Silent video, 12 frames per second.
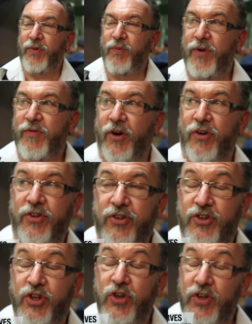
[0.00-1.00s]
We've got
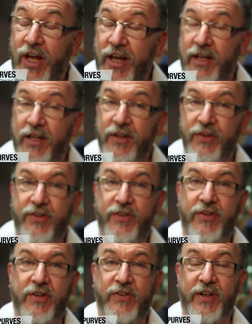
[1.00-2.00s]
2
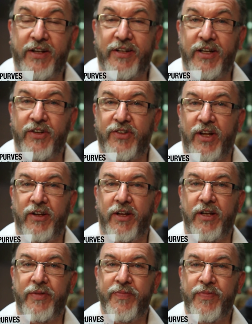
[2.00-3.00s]
days, Saturday and
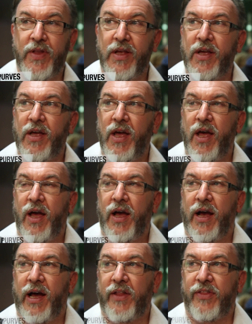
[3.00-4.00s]
Sunday,
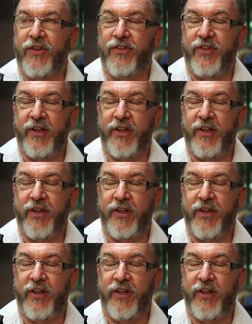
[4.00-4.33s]
at this